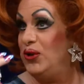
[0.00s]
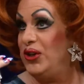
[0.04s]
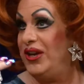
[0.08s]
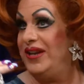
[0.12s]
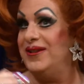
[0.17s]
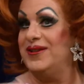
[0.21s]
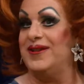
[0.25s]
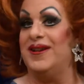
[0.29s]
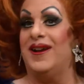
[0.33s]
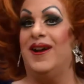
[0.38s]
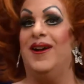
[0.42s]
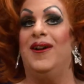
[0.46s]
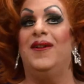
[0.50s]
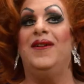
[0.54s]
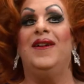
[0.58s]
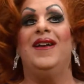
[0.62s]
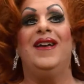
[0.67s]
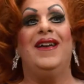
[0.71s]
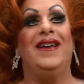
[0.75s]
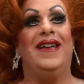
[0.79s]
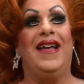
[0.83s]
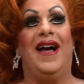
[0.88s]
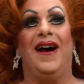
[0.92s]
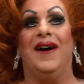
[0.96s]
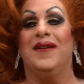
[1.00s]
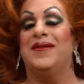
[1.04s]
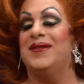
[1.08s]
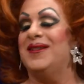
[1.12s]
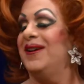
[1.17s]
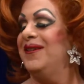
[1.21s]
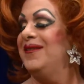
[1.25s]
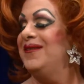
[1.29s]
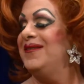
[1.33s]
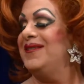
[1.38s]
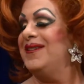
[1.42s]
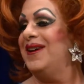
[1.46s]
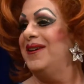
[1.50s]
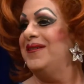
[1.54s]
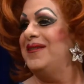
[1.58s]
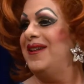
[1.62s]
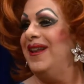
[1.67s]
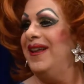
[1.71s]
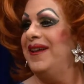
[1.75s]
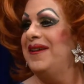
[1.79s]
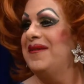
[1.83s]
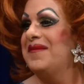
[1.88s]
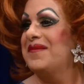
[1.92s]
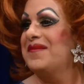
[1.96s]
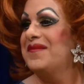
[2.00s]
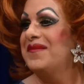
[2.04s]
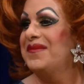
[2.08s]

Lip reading: chins ago. Yeah, so totally.